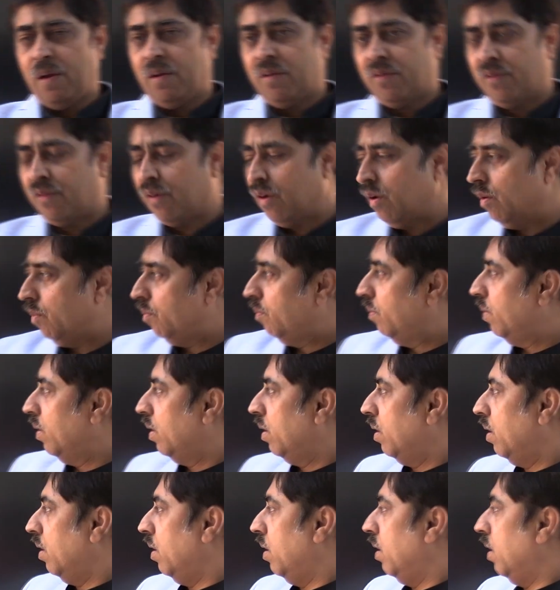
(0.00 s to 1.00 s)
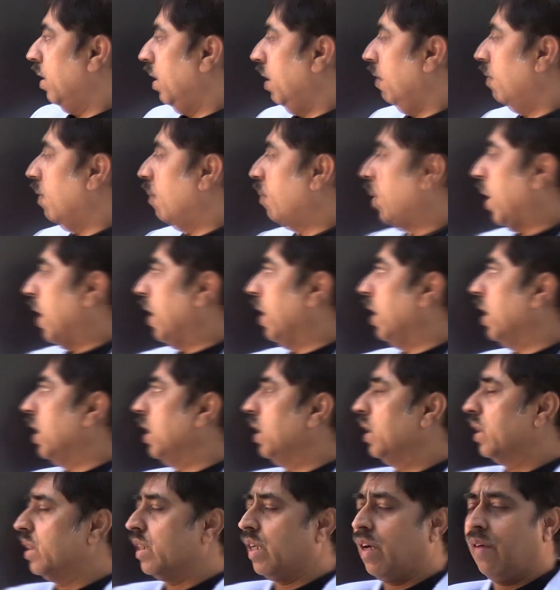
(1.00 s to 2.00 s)
So if a
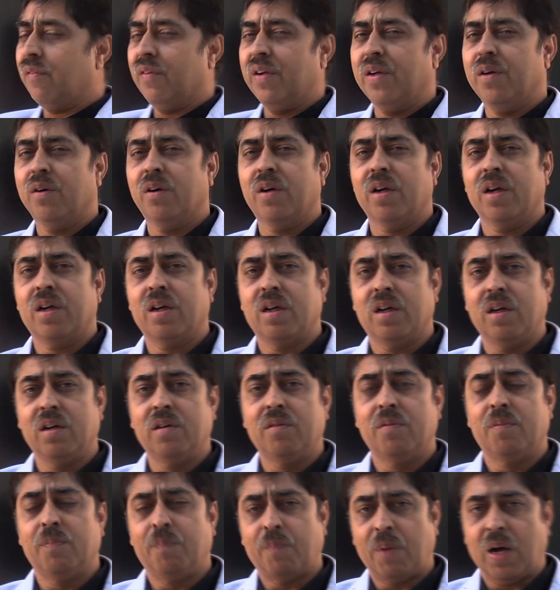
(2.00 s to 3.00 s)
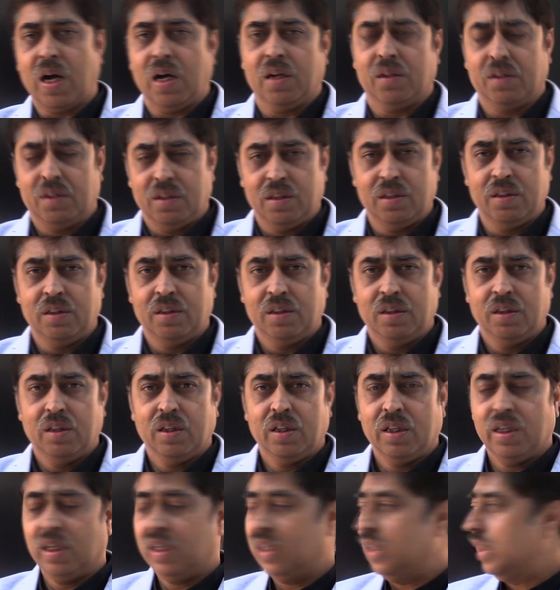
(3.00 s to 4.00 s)
particle is traveling on a curved path
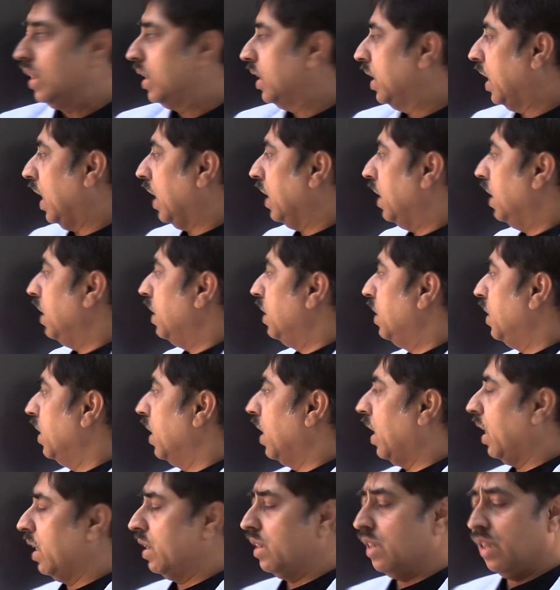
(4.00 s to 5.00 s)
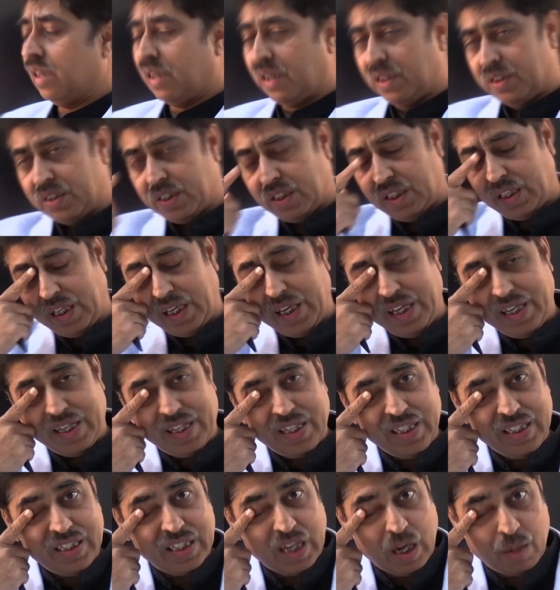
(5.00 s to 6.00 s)
and its tangential acceleration
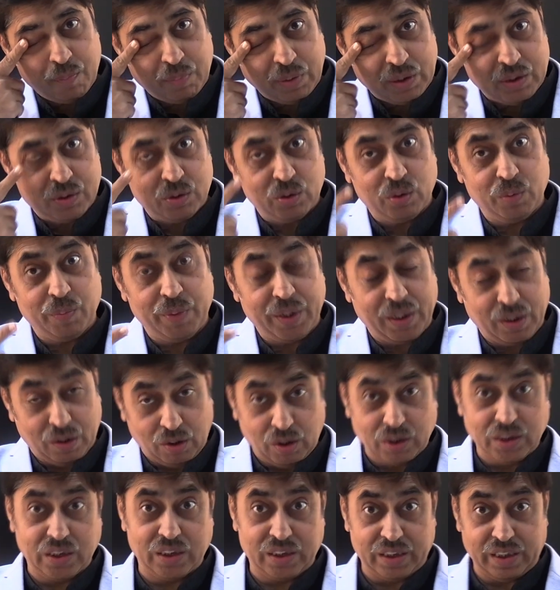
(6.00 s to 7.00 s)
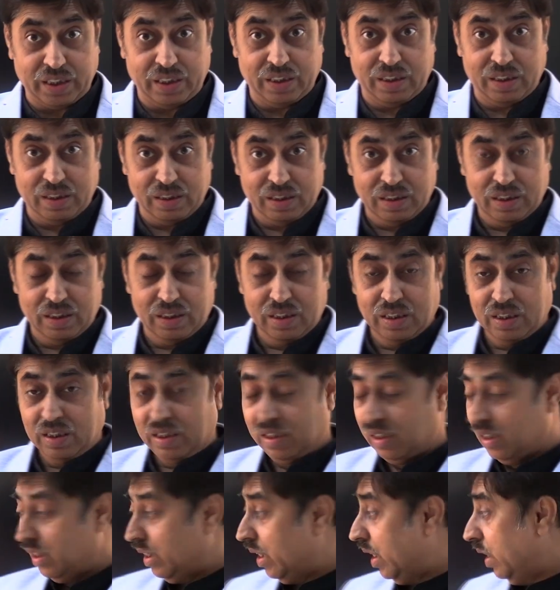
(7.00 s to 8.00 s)
at happens to be constant,
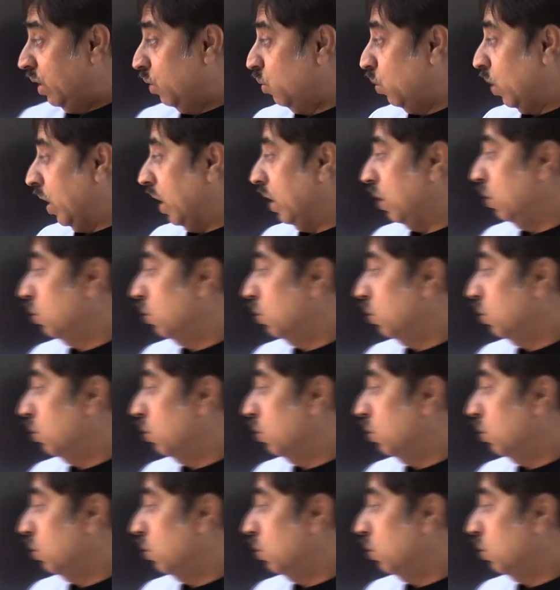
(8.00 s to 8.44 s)
then you can